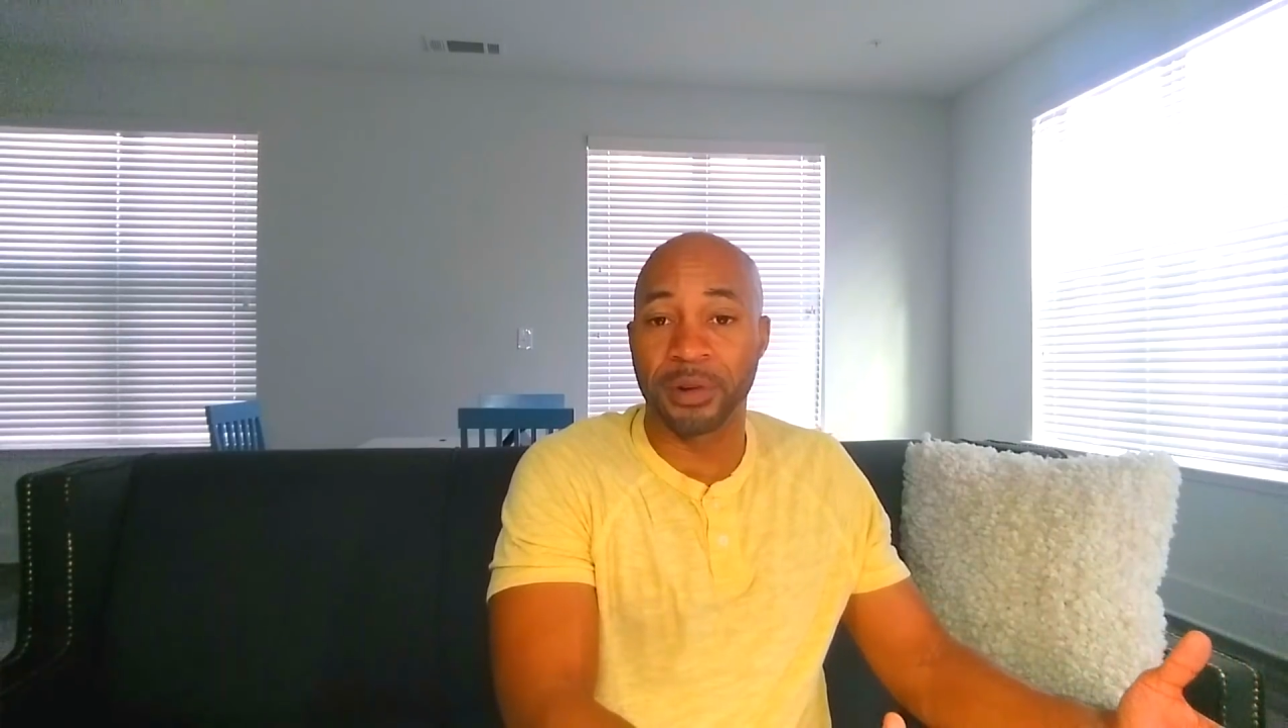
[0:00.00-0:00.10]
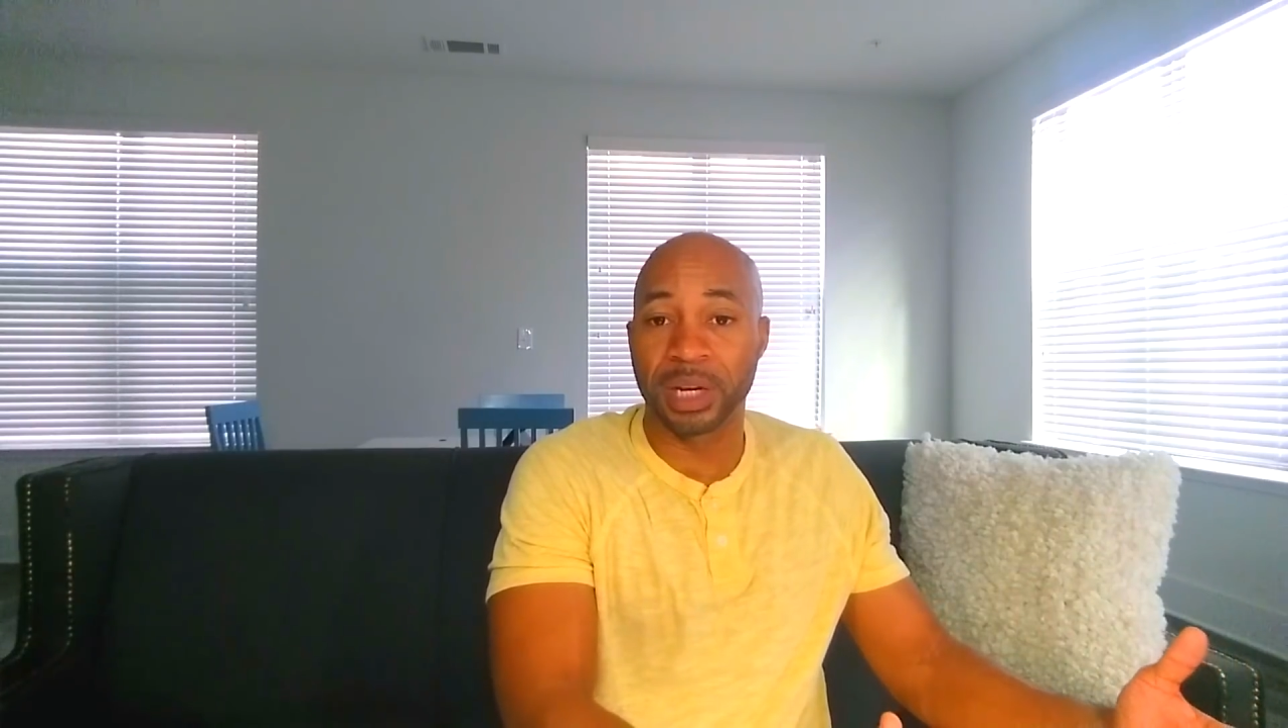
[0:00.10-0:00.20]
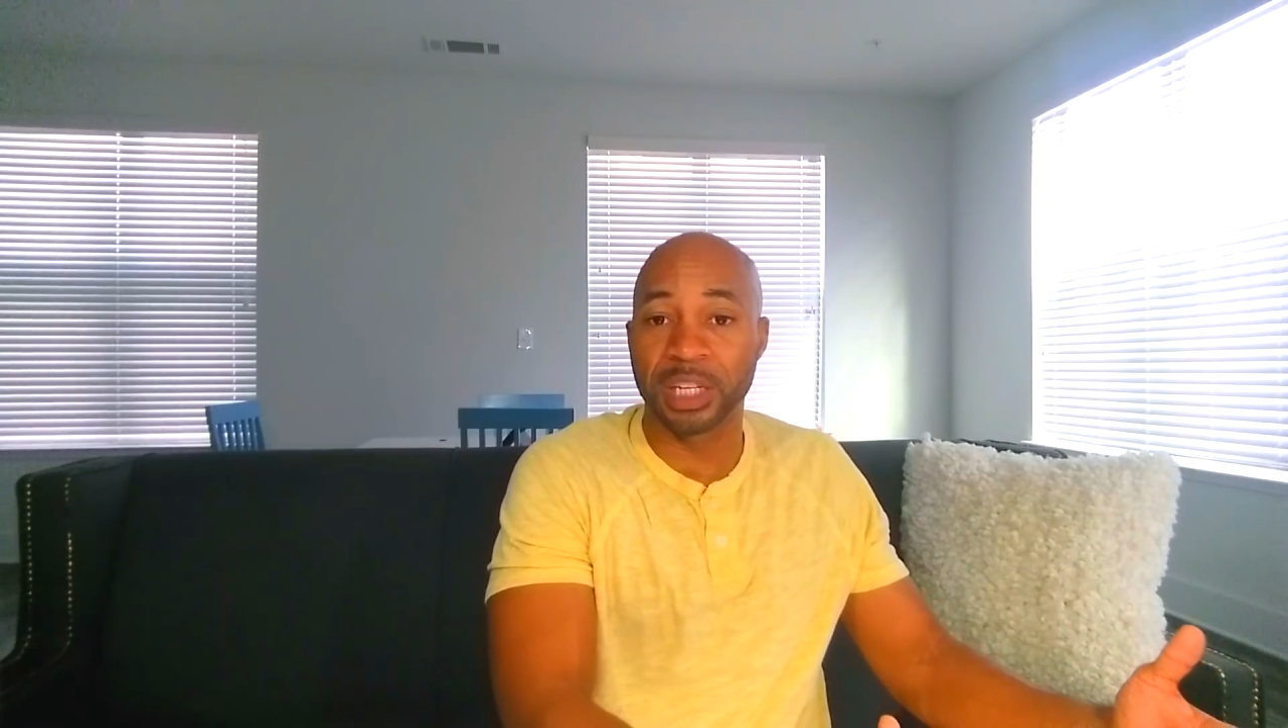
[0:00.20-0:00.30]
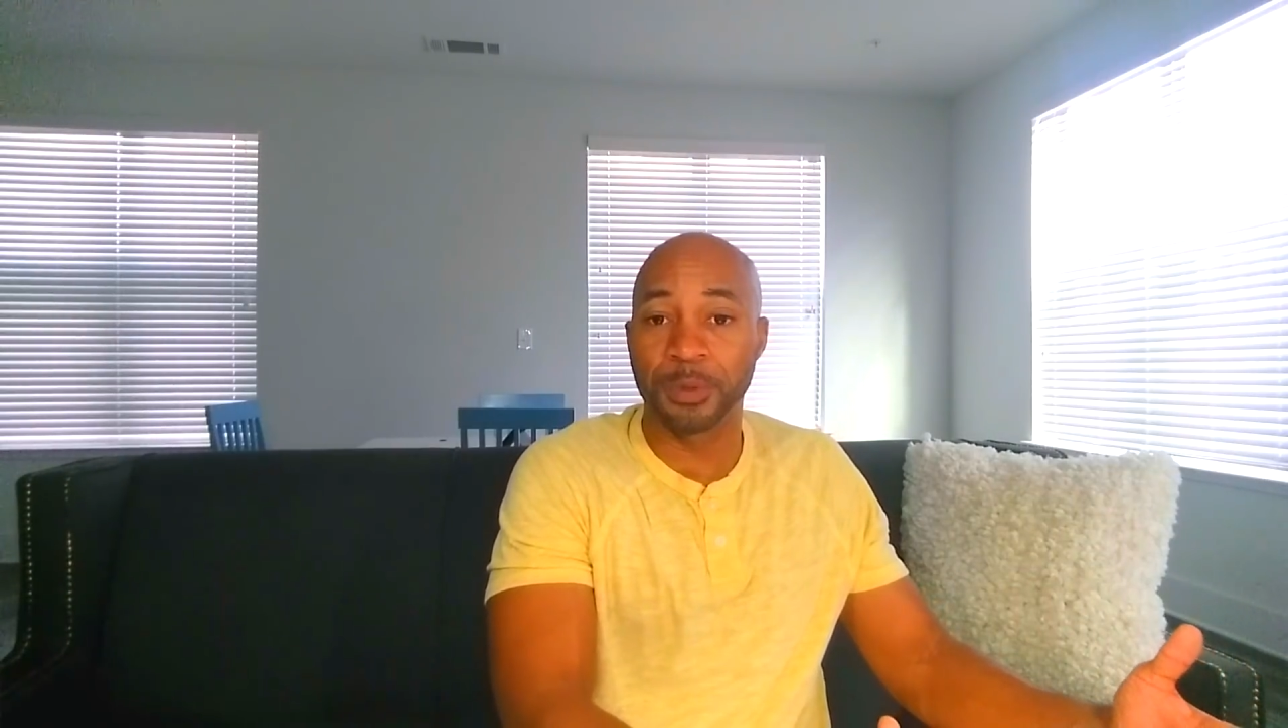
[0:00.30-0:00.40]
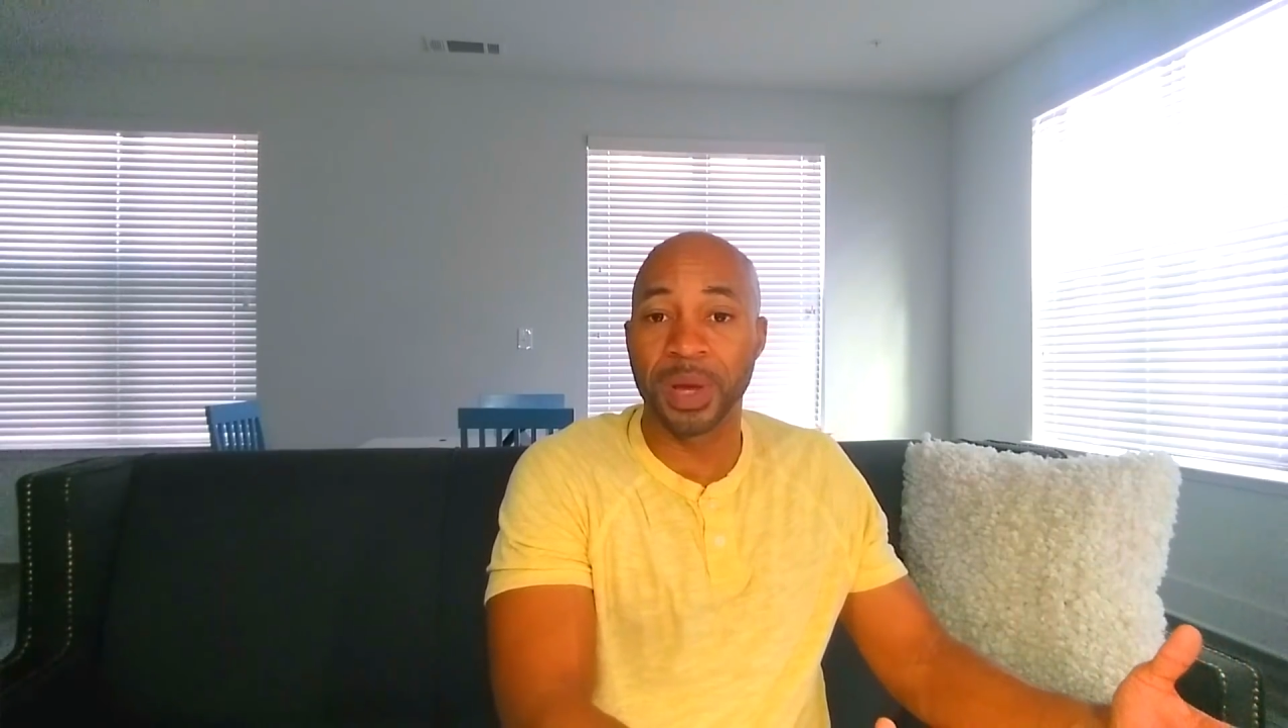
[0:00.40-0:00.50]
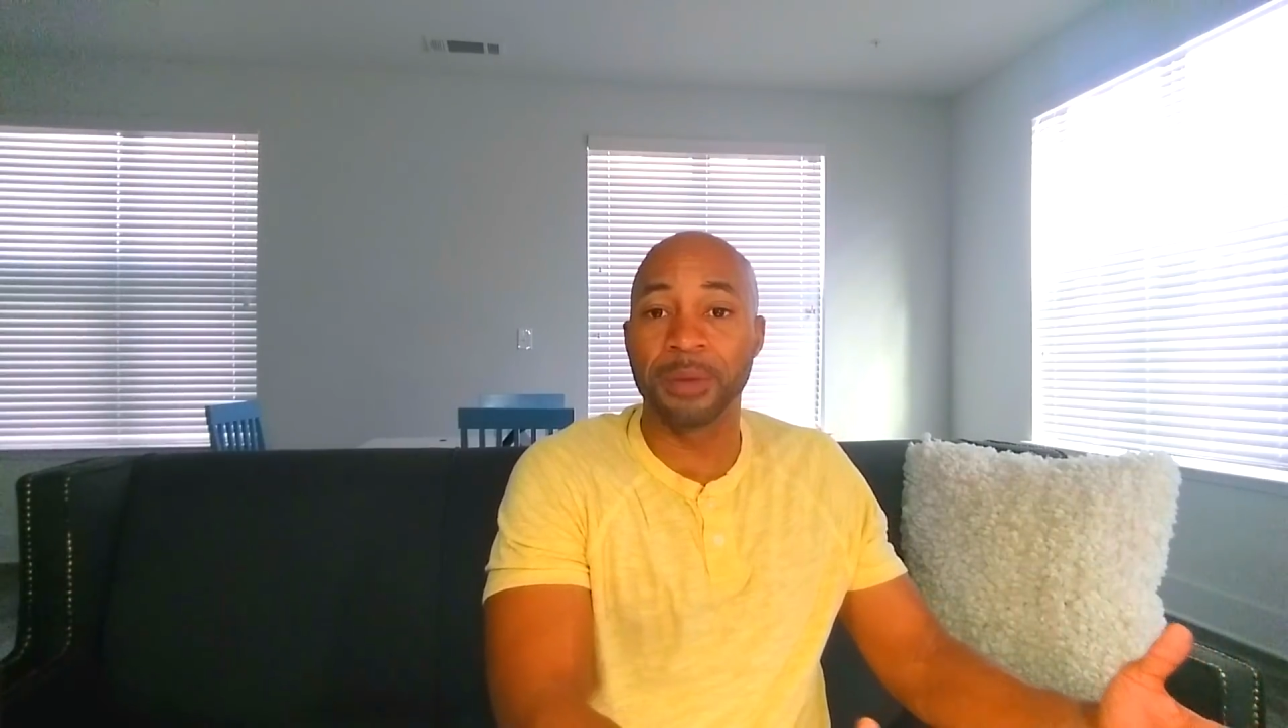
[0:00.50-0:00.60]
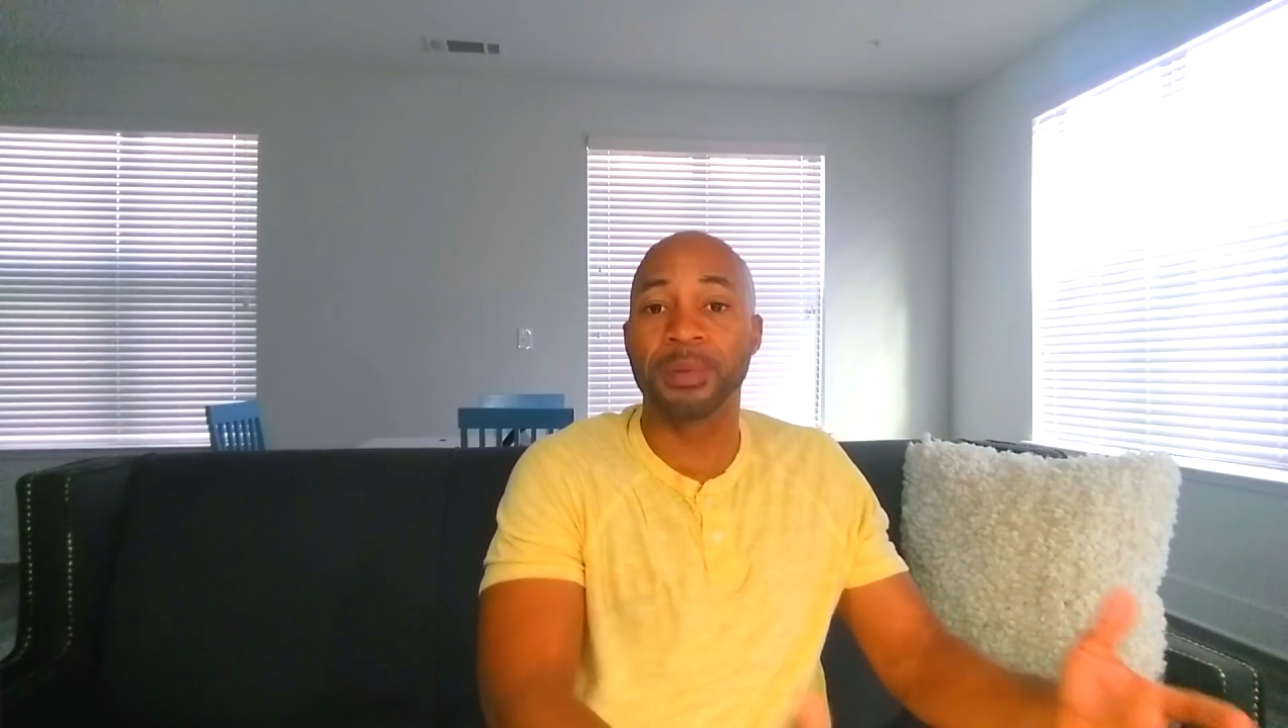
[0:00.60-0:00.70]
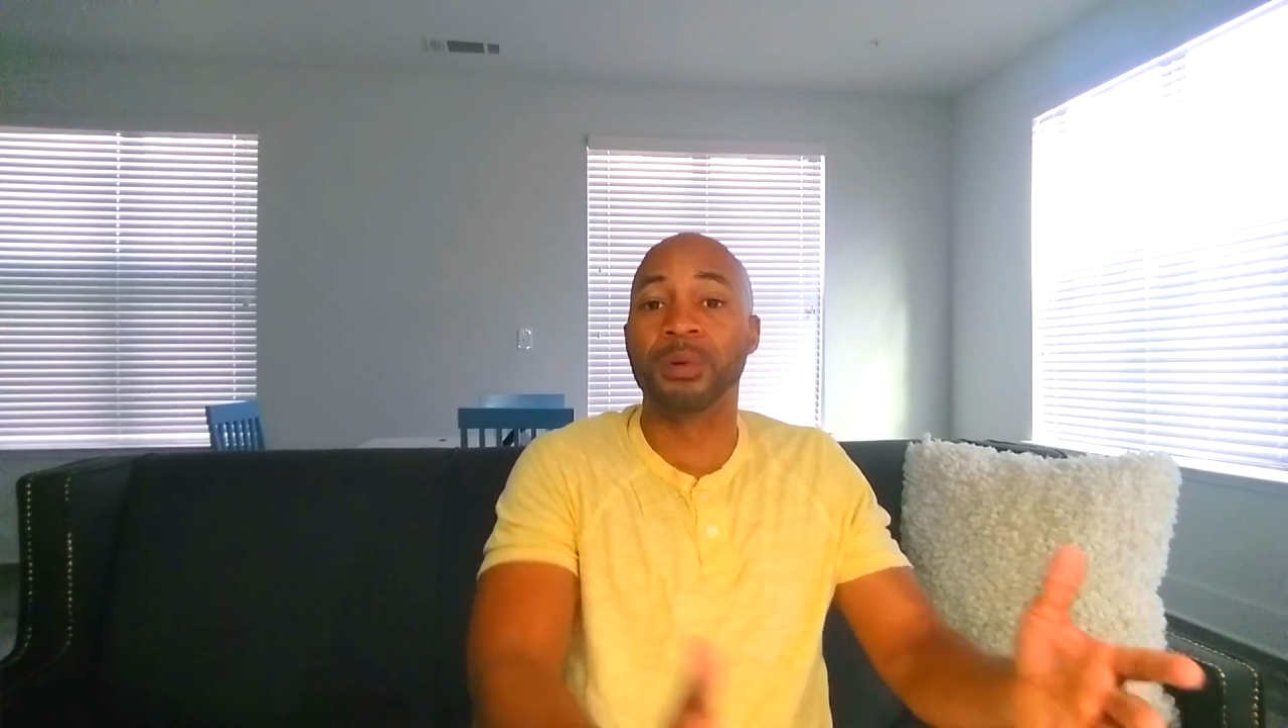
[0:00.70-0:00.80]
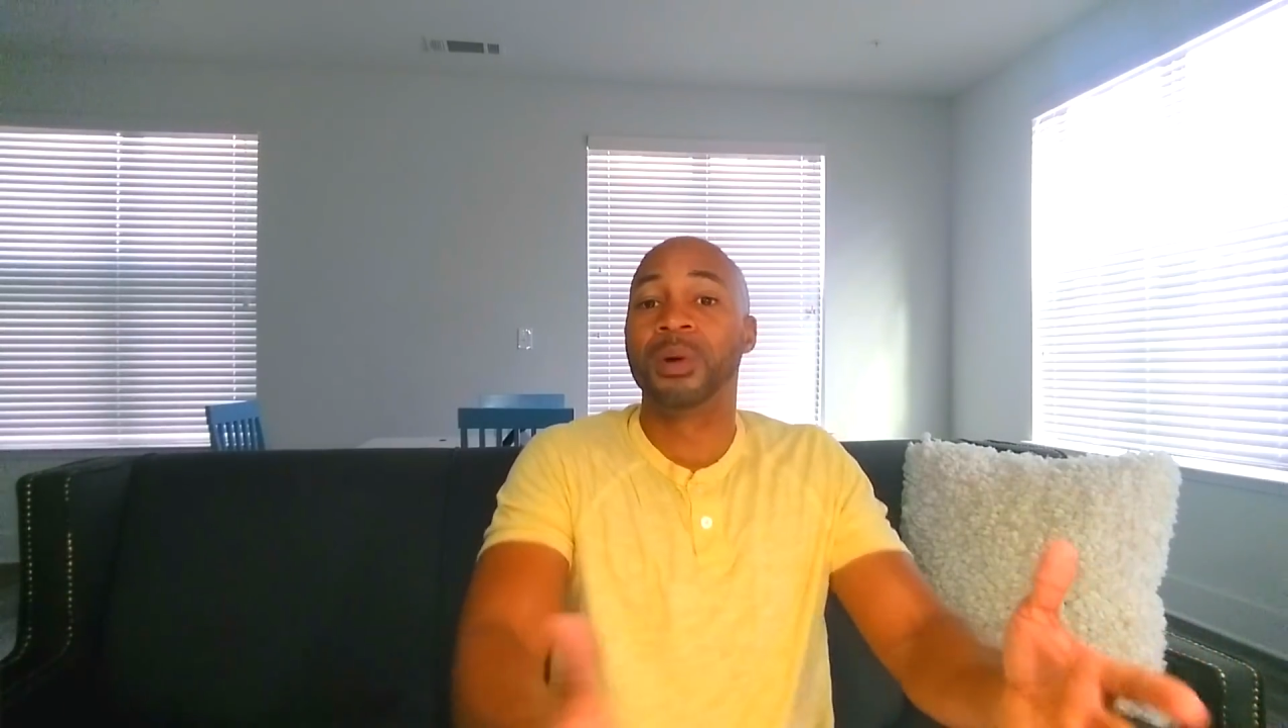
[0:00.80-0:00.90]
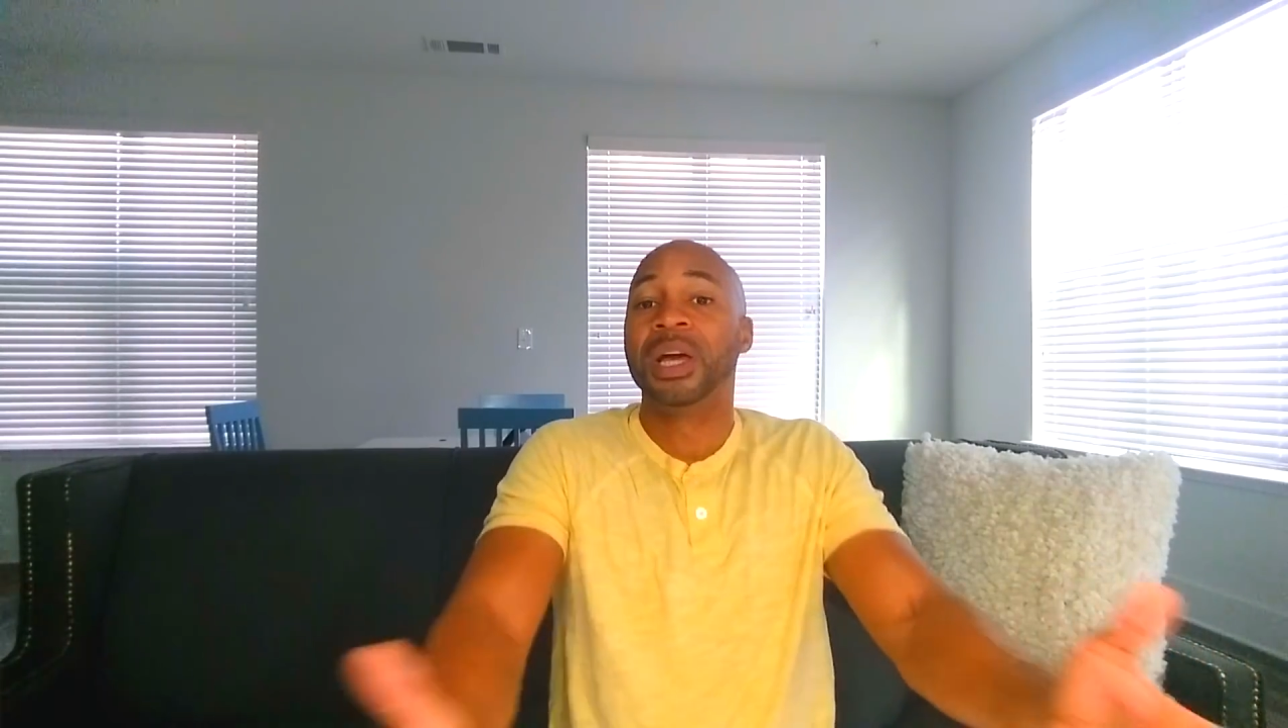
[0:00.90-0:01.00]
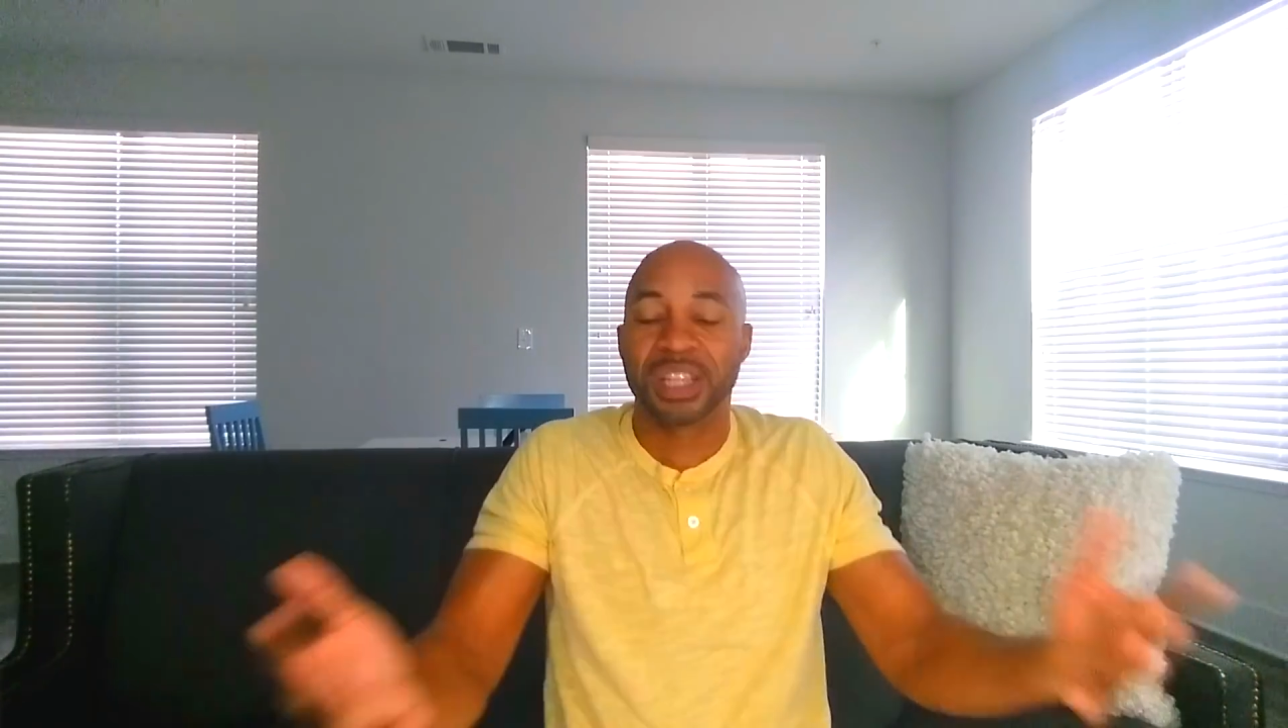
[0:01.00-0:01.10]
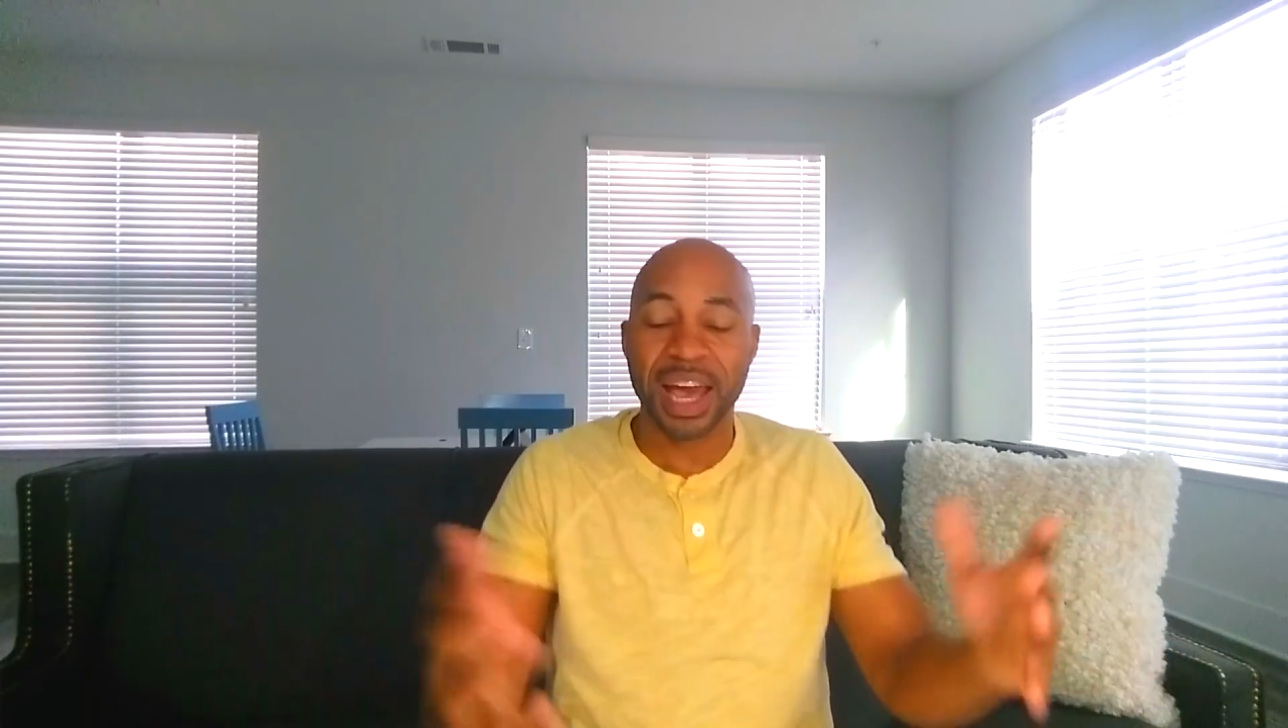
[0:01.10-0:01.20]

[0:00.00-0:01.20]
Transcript: on these people,